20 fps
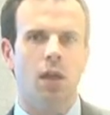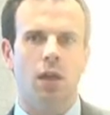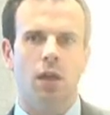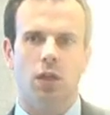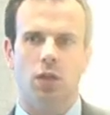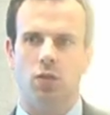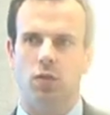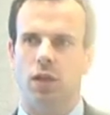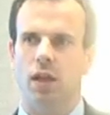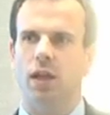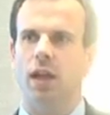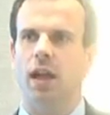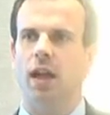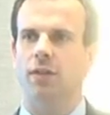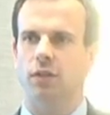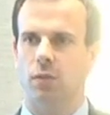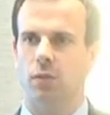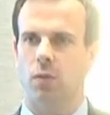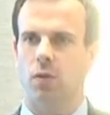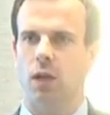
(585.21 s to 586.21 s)
you then have
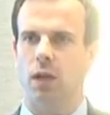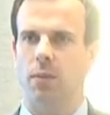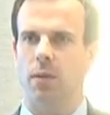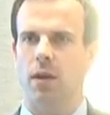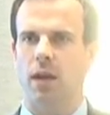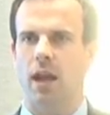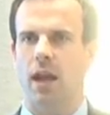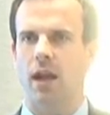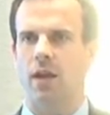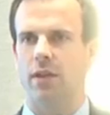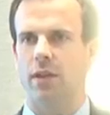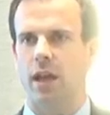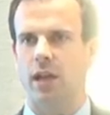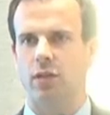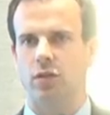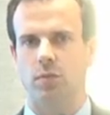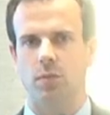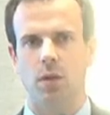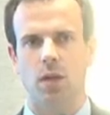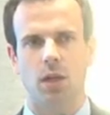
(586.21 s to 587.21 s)
to worry about how the
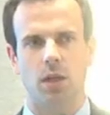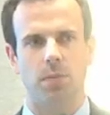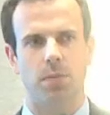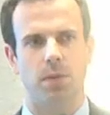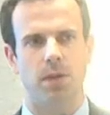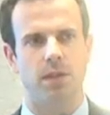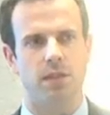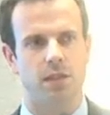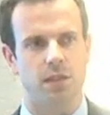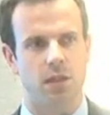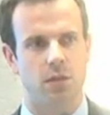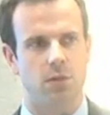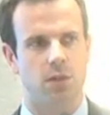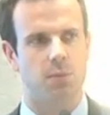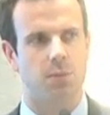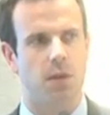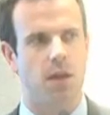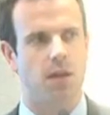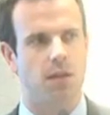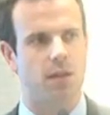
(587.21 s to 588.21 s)
actual marketplace is going to
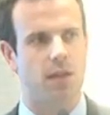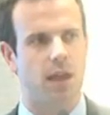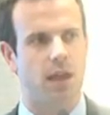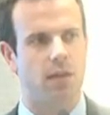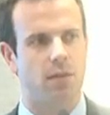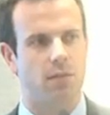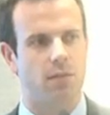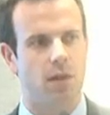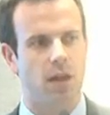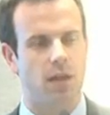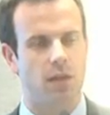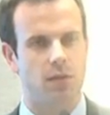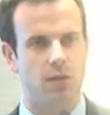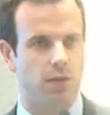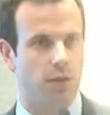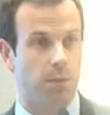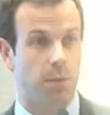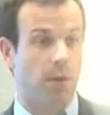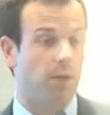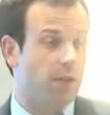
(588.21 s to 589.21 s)
respond to that, right? So if
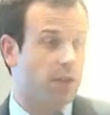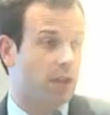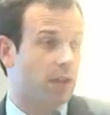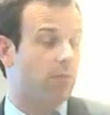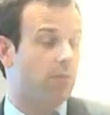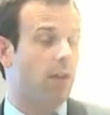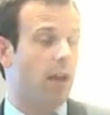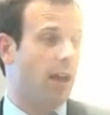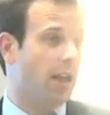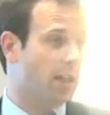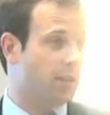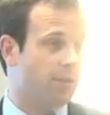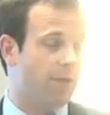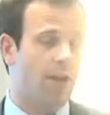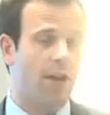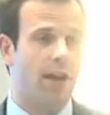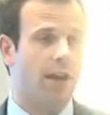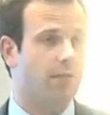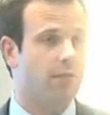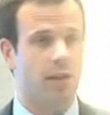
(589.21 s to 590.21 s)
you're perfectly right, it's
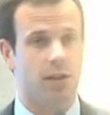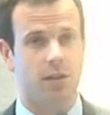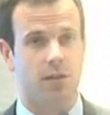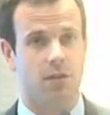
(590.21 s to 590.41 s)
fine, right?